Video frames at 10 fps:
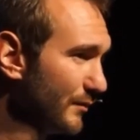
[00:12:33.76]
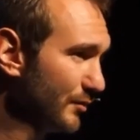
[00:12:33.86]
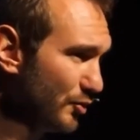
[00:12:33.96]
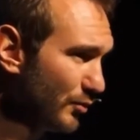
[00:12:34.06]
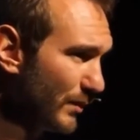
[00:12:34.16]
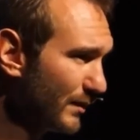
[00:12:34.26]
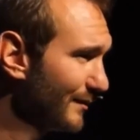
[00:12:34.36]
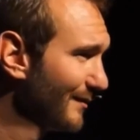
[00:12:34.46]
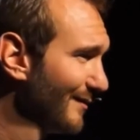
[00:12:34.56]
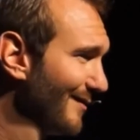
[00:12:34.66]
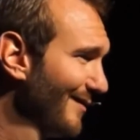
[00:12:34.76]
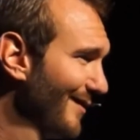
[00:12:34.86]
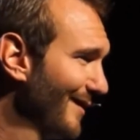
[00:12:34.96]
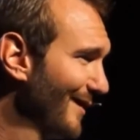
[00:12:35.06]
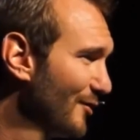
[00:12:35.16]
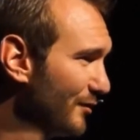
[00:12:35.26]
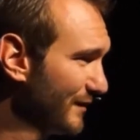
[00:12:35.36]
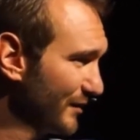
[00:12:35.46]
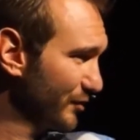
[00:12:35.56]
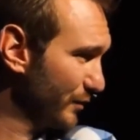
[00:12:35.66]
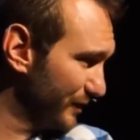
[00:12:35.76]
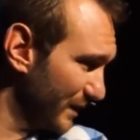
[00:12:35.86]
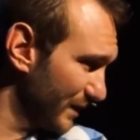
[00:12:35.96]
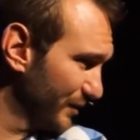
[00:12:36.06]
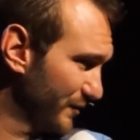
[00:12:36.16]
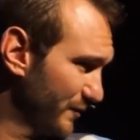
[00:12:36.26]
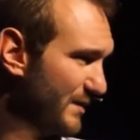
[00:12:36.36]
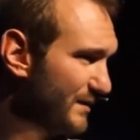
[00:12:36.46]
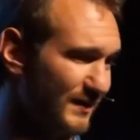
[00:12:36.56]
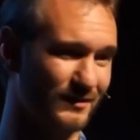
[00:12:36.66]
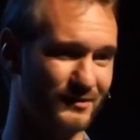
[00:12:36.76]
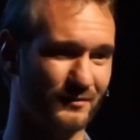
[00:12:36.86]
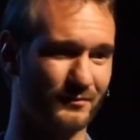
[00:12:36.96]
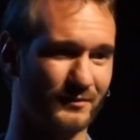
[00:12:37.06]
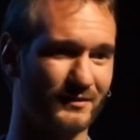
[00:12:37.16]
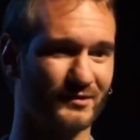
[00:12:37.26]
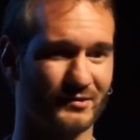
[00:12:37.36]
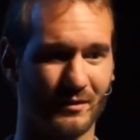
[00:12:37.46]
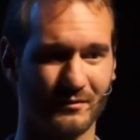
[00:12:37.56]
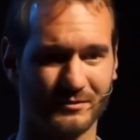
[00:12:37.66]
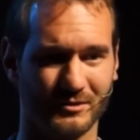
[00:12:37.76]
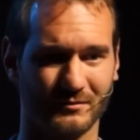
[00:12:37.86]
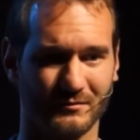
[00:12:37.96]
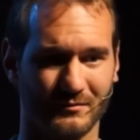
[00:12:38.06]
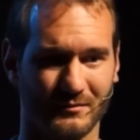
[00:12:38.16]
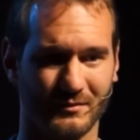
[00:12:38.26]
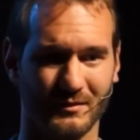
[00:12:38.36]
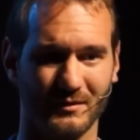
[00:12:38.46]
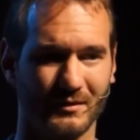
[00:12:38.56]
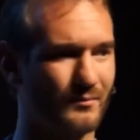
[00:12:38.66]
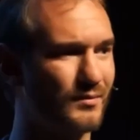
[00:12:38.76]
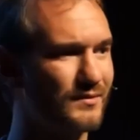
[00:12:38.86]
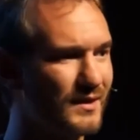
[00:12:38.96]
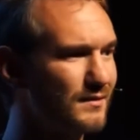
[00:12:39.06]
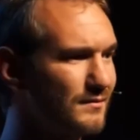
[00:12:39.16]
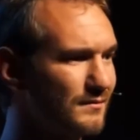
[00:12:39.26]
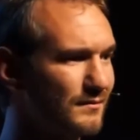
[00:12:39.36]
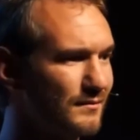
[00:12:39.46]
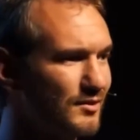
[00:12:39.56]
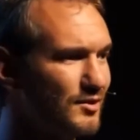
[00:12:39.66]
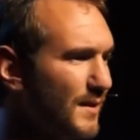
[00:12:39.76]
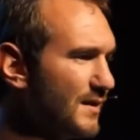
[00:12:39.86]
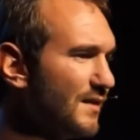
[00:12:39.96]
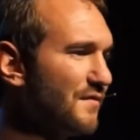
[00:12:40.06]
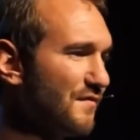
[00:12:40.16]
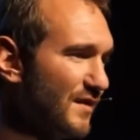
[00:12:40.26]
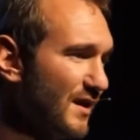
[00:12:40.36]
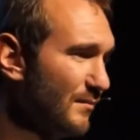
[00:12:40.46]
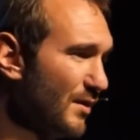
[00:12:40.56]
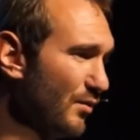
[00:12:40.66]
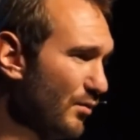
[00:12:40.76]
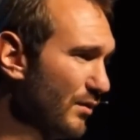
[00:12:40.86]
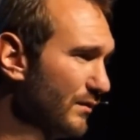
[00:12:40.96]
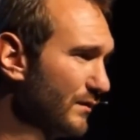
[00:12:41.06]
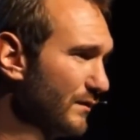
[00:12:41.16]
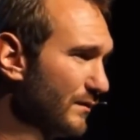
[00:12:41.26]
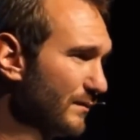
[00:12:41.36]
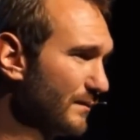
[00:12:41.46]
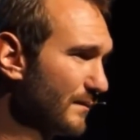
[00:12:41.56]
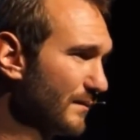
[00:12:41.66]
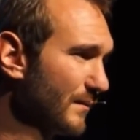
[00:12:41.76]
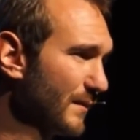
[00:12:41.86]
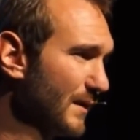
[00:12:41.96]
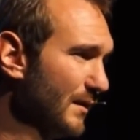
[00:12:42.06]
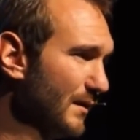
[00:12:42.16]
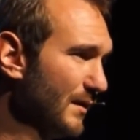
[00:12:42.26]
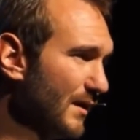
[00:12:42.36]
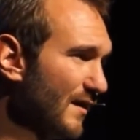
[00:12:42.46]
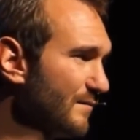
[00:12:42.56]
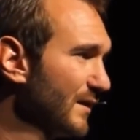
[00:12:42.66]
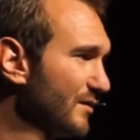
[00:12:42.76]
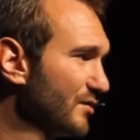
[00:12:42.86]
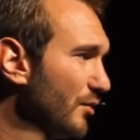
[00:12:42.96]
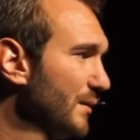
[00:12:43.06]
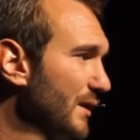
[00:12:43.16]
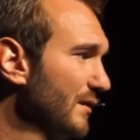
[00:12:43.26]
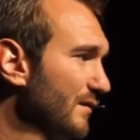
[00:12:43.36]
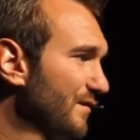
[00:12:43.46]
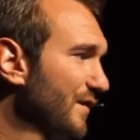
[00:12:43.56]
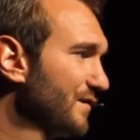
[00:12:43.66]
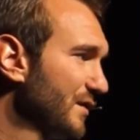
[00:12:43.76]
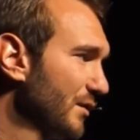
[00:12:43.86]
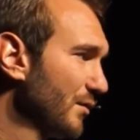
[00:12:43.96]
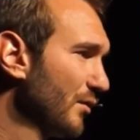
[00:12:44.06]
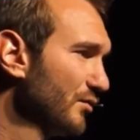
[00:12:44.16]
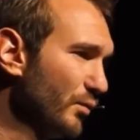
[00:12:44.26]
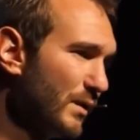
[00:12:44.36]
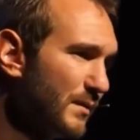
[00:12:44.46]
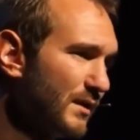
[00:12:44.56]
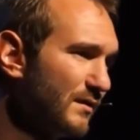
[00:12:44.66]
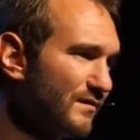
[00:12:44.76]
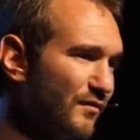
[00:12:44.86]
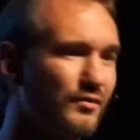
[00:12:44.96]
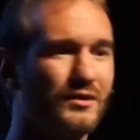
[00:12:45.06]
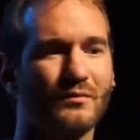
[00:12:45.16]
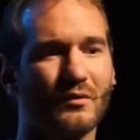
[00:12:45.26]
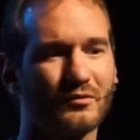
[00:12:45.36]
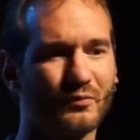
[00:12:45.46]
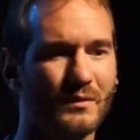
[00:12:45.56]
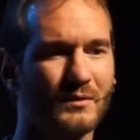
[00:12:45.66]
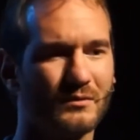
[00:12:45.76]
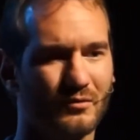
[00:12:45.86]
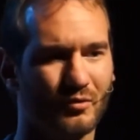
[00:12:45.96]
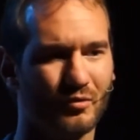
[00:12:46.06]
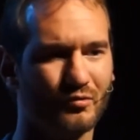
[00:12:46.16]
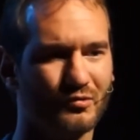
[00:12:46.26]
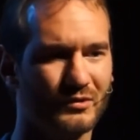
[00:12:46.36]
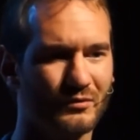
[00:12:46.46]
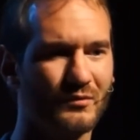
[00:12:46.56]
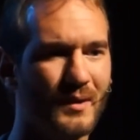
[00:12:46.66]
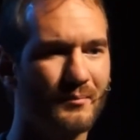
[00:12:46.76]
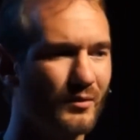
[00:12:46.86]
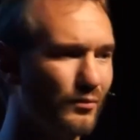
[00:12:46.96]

You are. It only takes 3 seconds for me to tell you something discouraging. But then you may never forget my words. I've met so many 50-year-old women and 40-year-old women who still remember